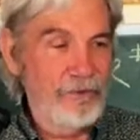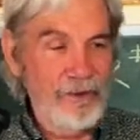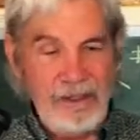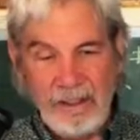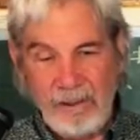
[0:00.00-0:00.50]

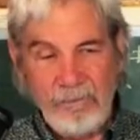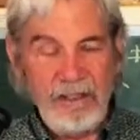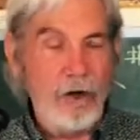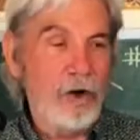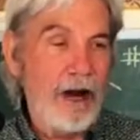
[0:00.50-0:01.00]
the
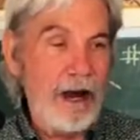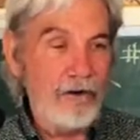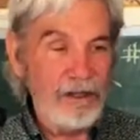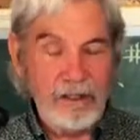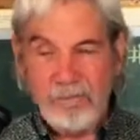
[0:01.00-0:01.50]
enemy or
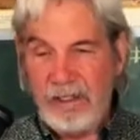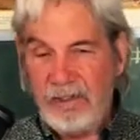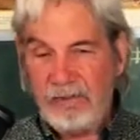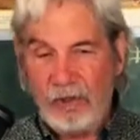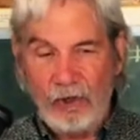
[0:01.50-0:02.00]
our
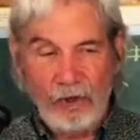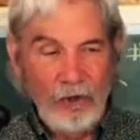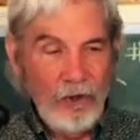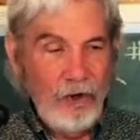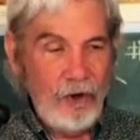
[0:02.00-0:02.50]
enemies or,
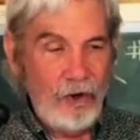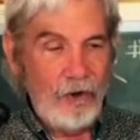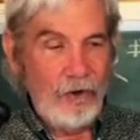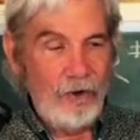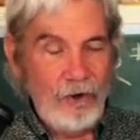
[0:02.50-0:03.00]

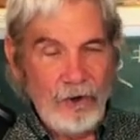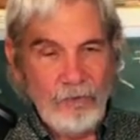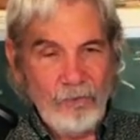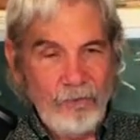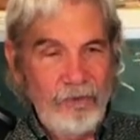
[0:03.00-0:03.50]
or,
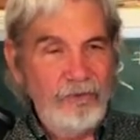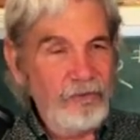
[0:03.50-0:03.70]
or the